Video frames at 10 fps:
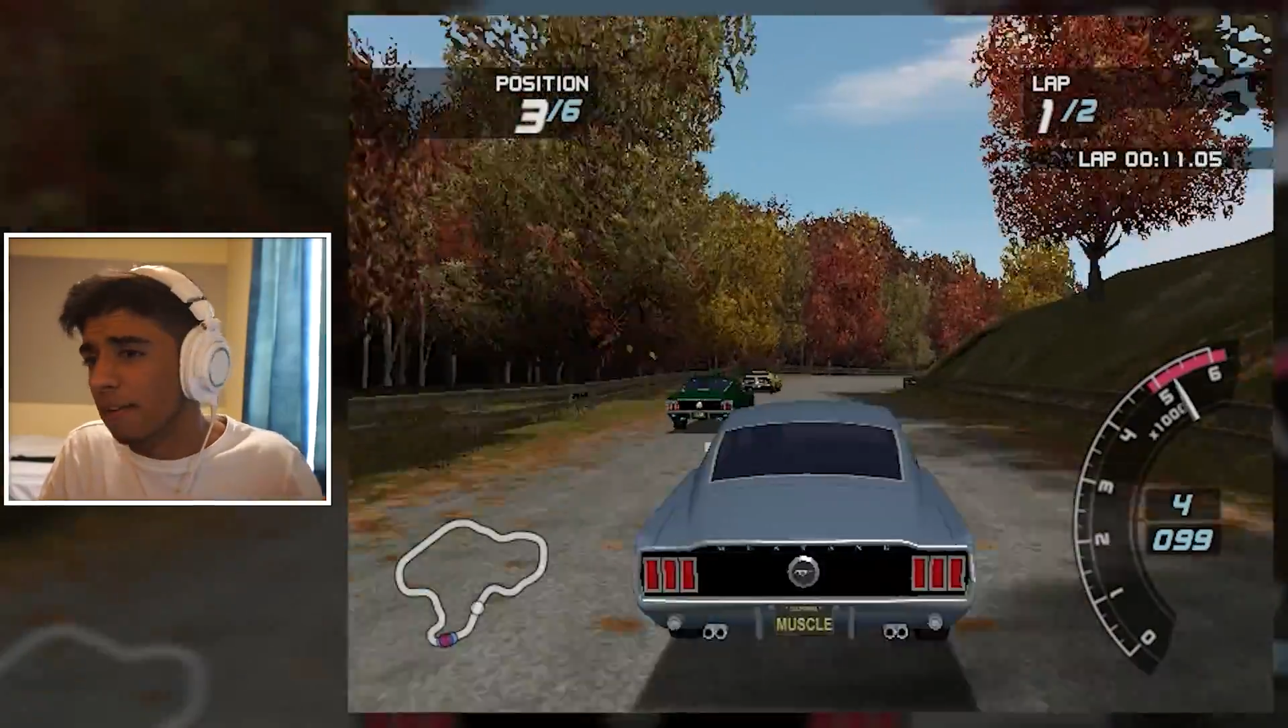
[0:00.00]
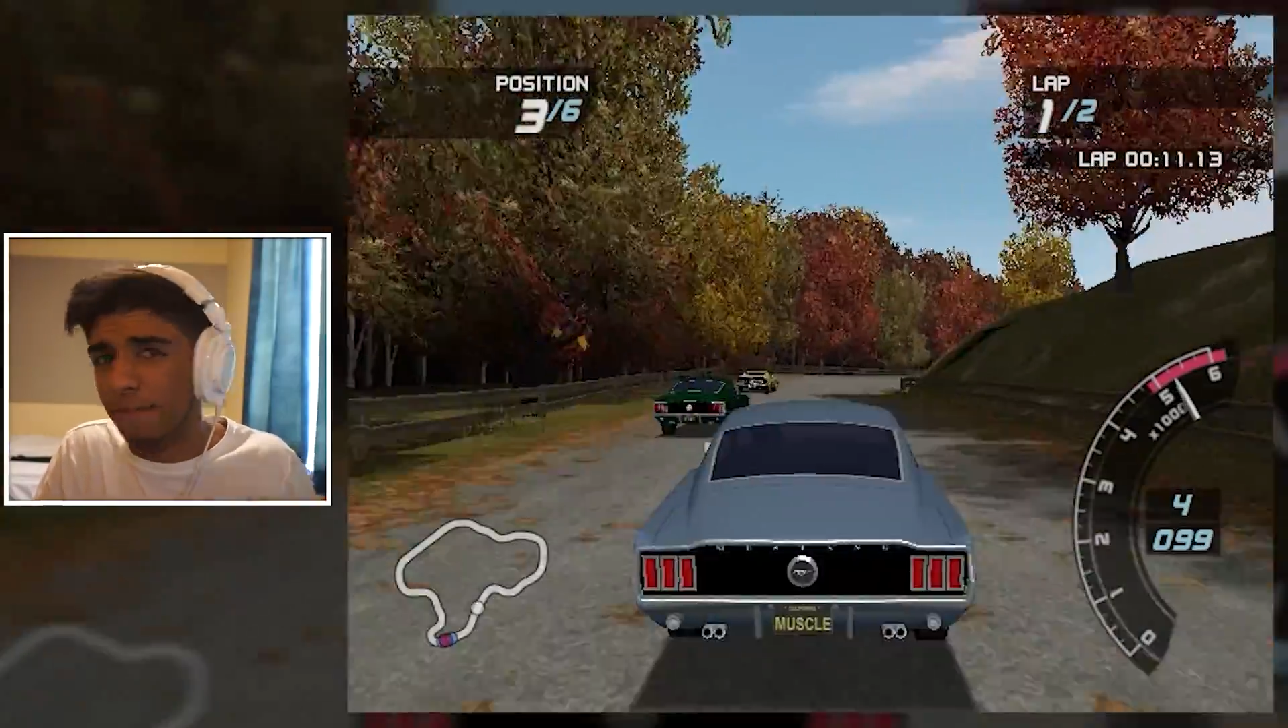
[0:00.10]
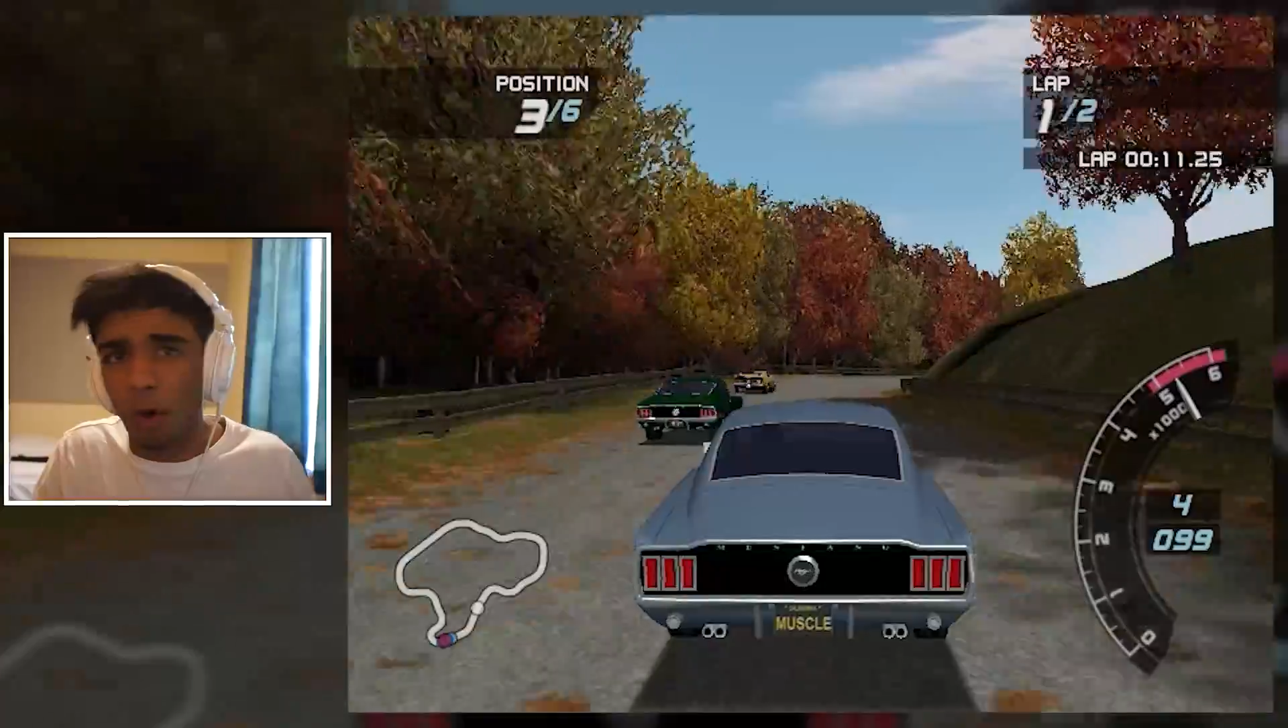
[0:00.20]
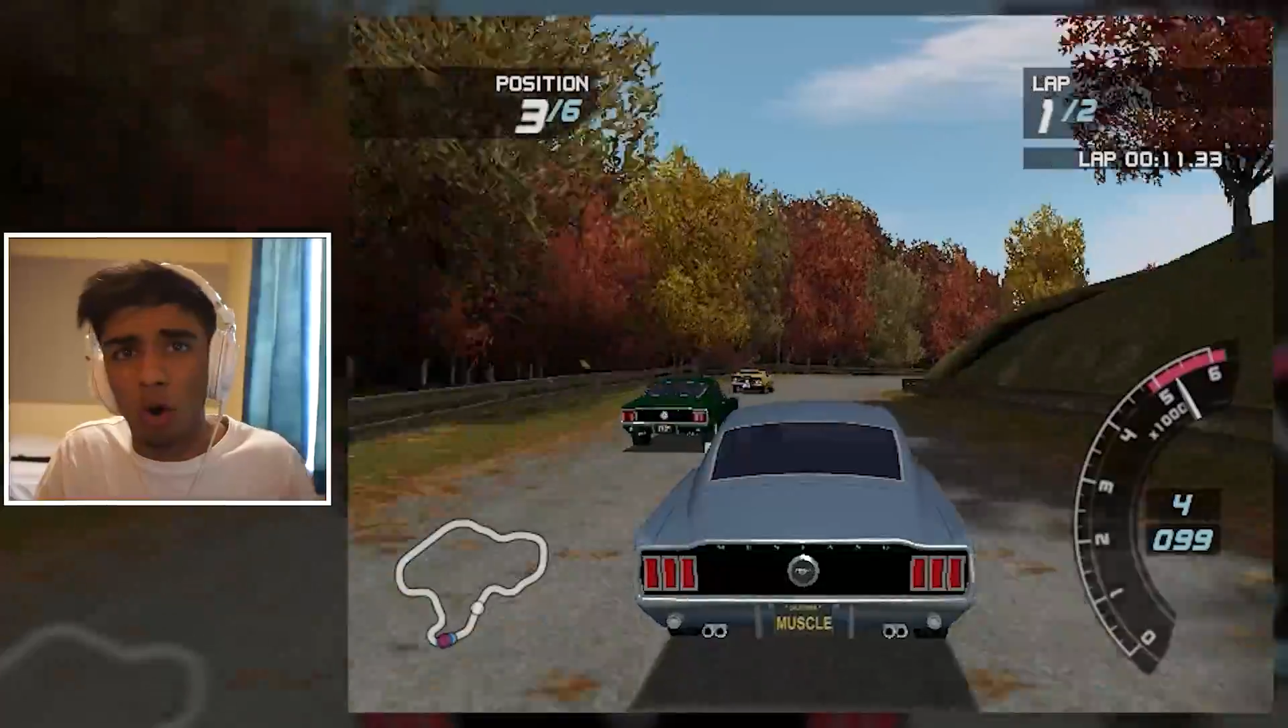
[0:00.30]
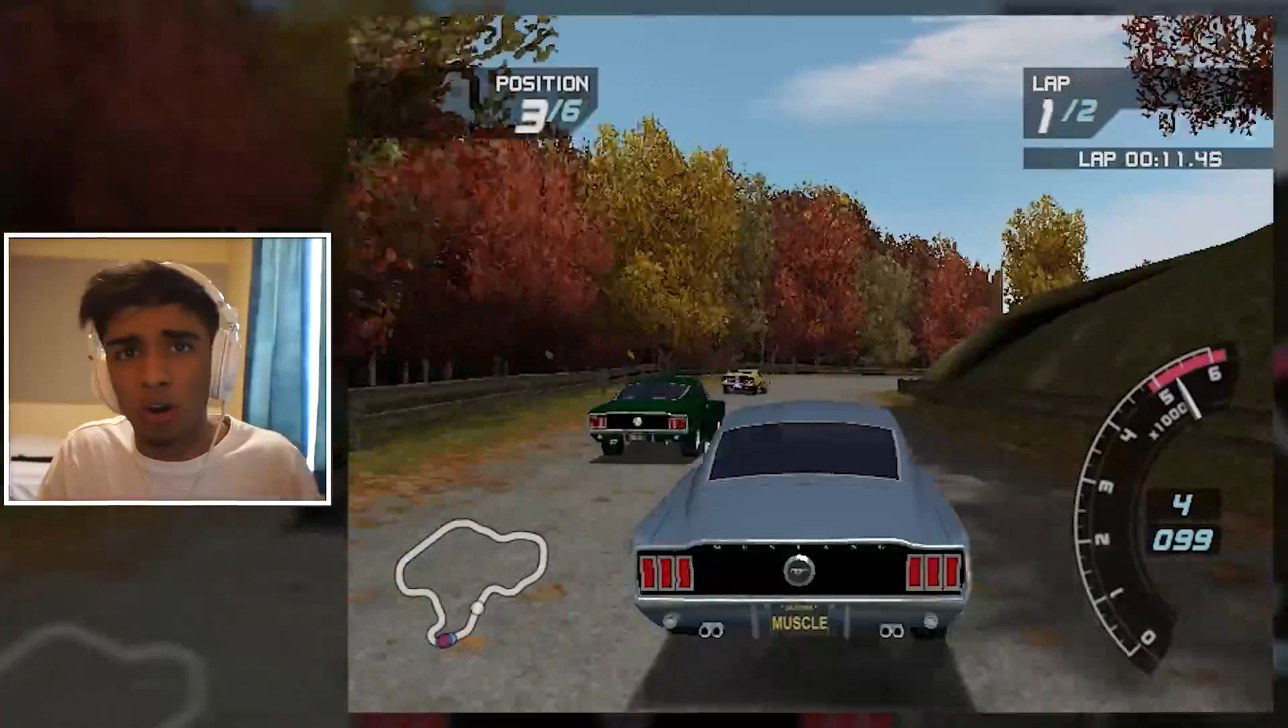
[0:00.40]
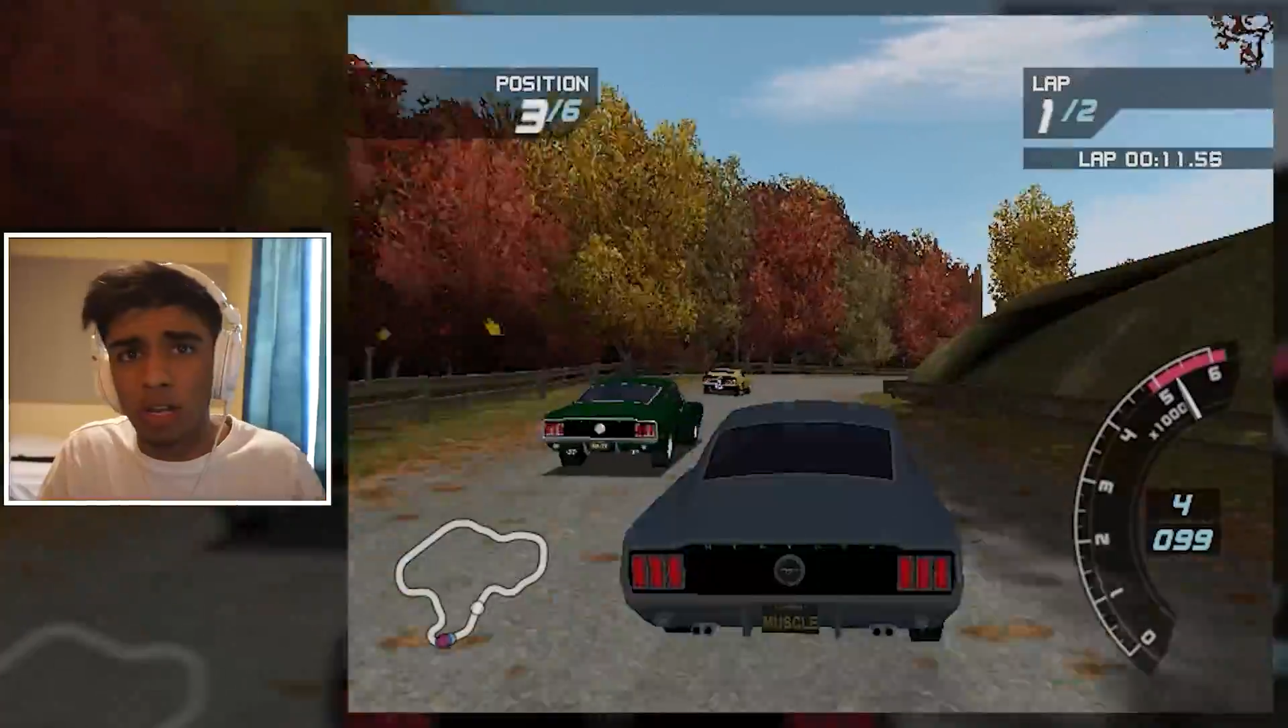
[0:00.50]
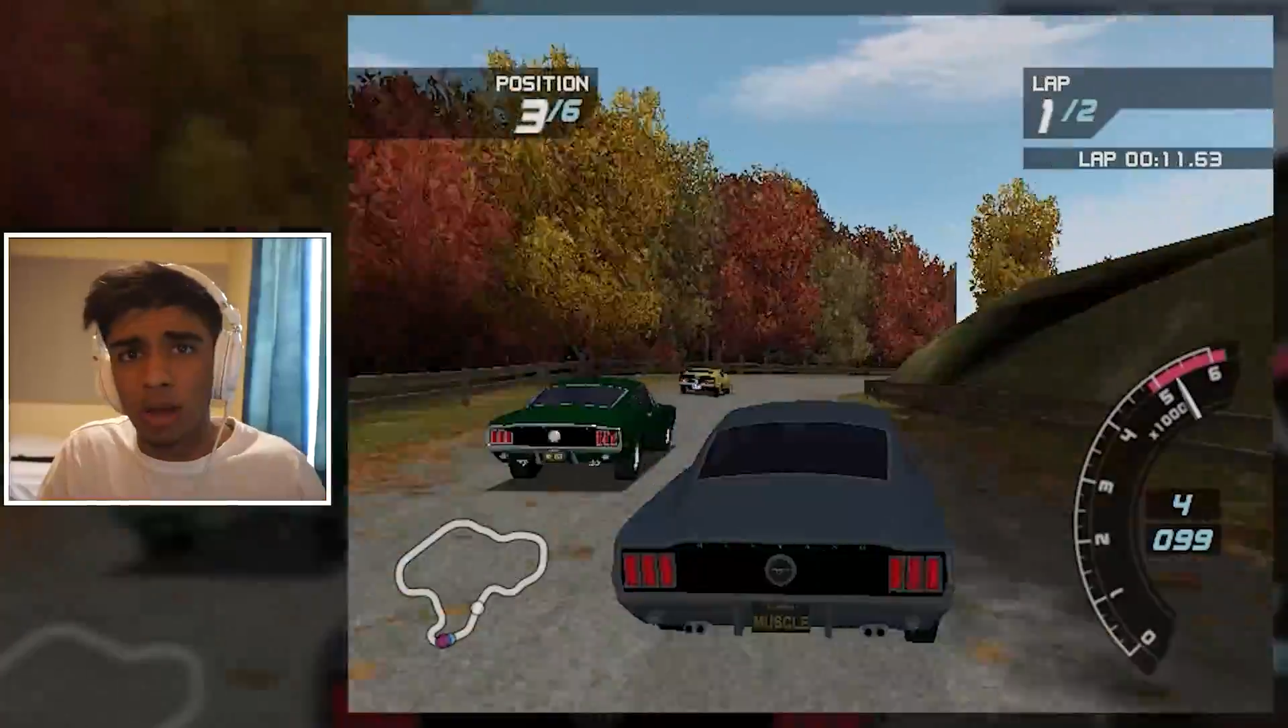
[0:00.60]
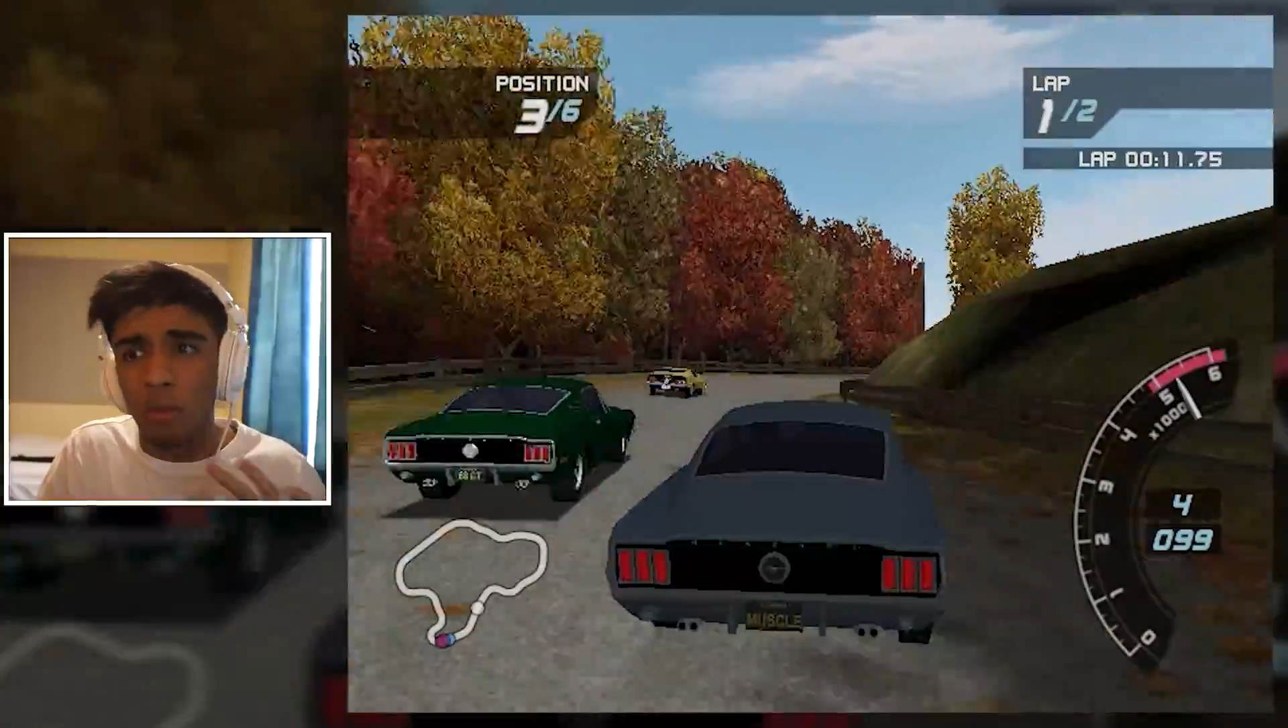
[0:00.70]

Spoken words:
Ford